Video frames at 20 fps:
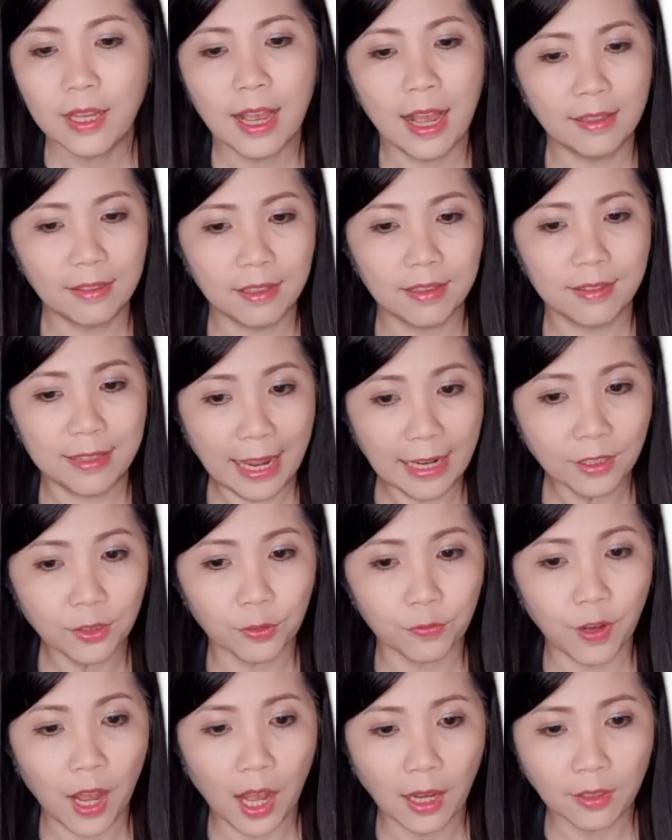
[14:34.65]
and the length
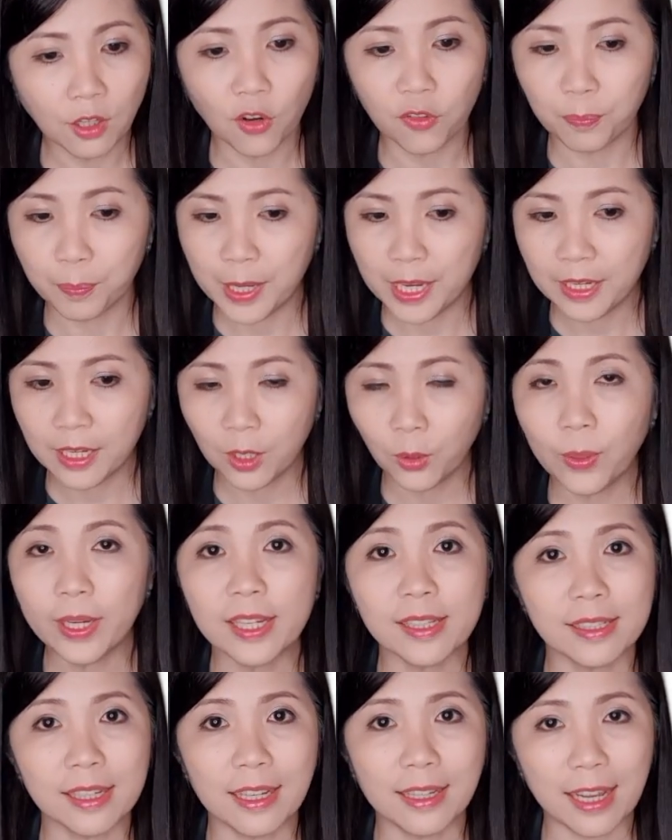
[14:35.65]
of arc of PQ
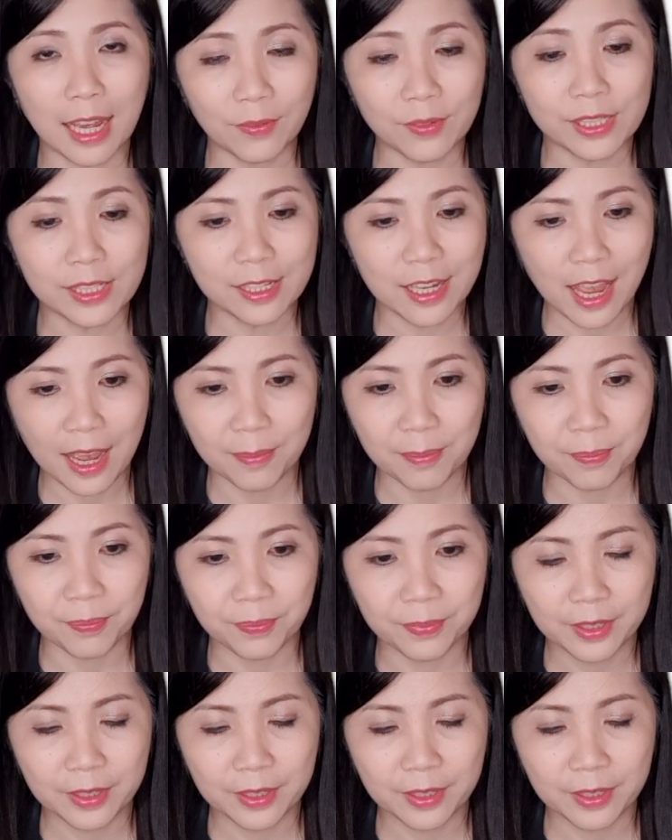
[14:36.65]
is 11 cm.